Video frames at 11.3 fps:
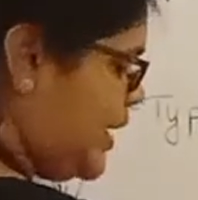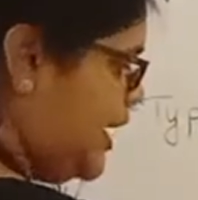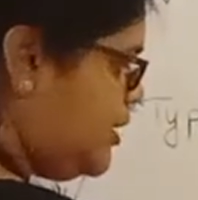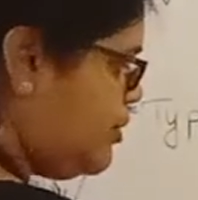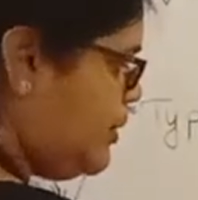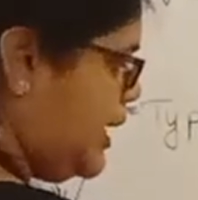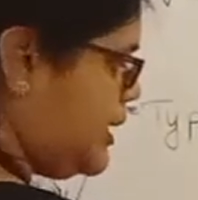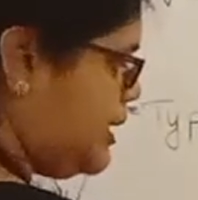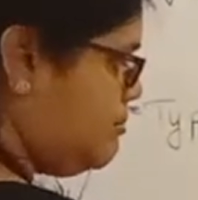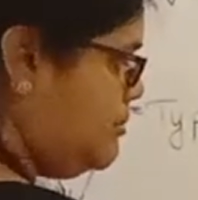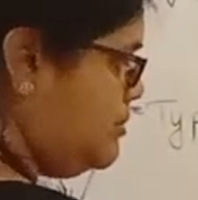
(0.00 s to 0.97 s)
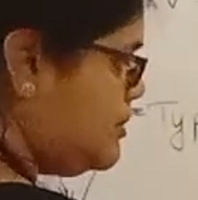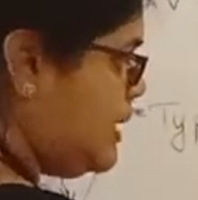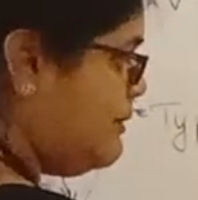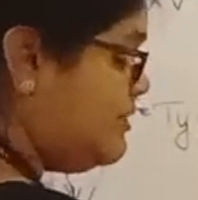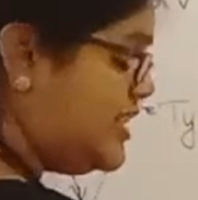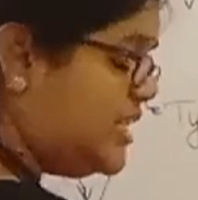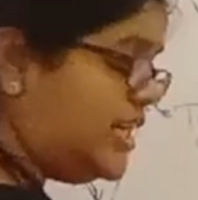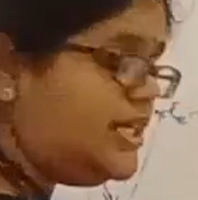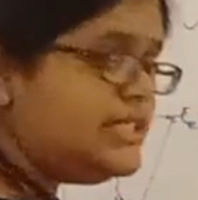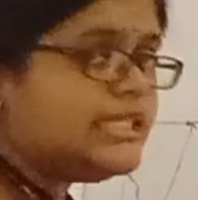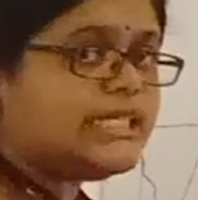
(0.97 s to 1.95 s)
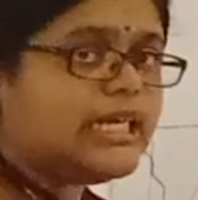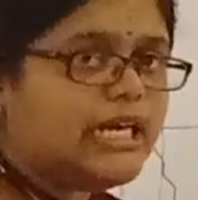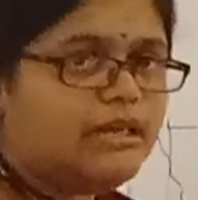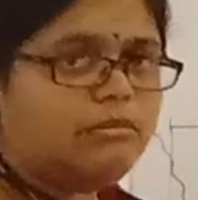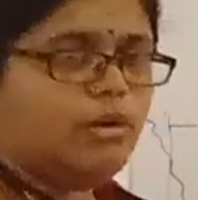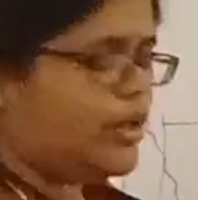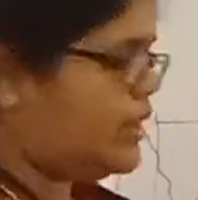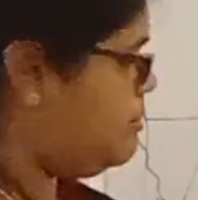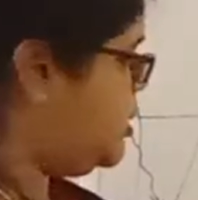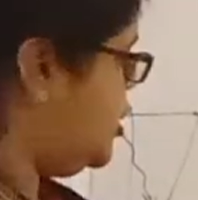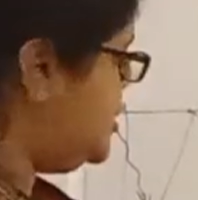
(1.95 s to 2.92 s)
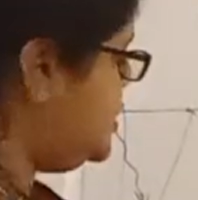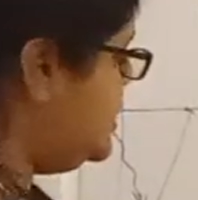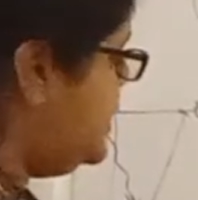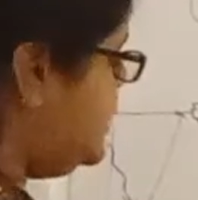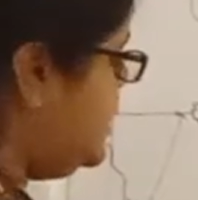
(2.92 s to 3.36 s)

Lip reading: heteroatom with the single bond, because